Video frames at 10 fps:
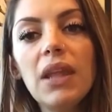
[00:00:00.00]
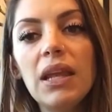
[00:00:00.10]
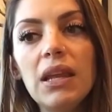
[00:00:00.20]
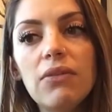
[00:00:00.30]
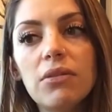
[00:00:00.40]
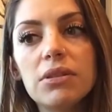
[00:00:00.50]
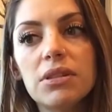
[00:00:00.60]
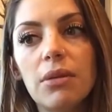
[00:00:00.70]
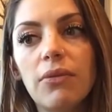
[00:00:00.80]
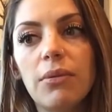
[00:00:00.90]
And even
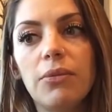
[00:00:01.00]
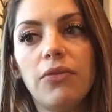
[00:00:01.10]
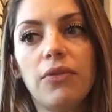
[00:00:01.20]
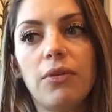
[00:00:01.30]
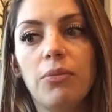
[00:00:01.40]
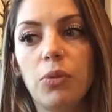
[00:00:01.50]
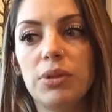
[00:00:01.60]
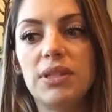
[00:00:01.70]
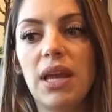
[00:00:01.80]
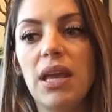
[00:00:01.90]
some of them
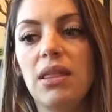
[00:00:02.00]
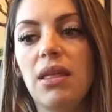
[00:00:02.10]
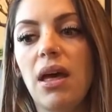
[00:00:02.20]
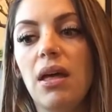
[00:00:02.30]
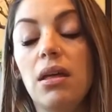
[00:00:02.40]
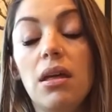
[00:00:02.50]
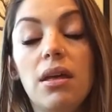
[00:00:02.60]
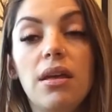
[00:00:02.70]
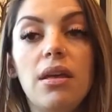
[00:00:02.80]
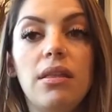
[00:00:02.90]
were saying that
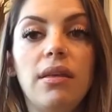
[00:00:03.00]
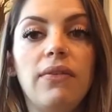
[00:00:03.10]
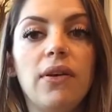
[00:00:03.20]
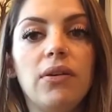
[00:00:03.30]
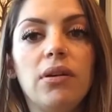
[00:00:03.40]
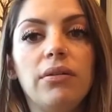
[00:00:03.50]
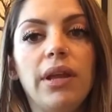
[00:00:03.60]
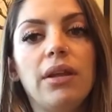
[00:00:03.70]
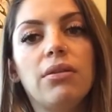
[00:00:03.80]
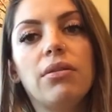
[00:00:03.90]
they found out
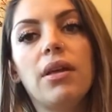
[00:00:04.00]
later